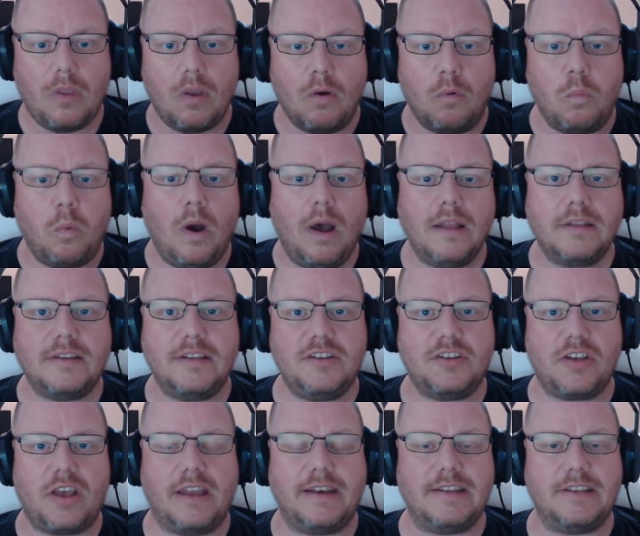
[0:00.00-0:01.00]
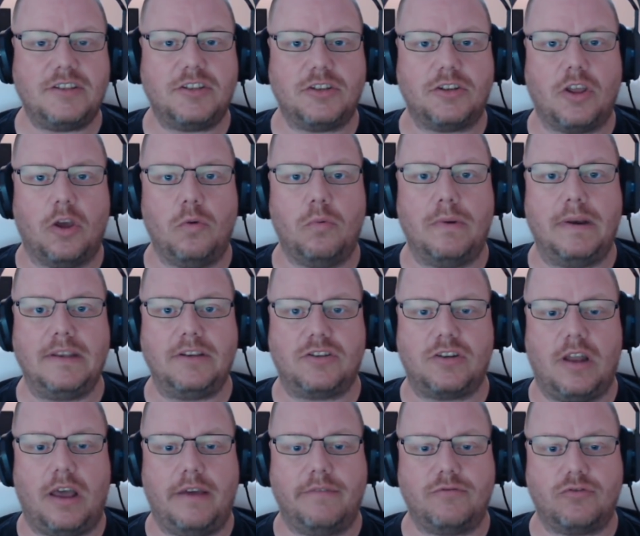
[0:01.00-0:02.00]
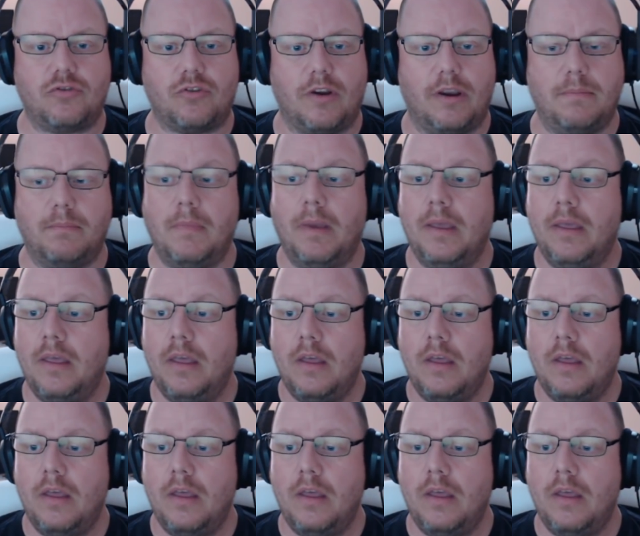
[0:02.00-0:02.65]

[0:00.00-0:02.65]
What I decided to do with this live stream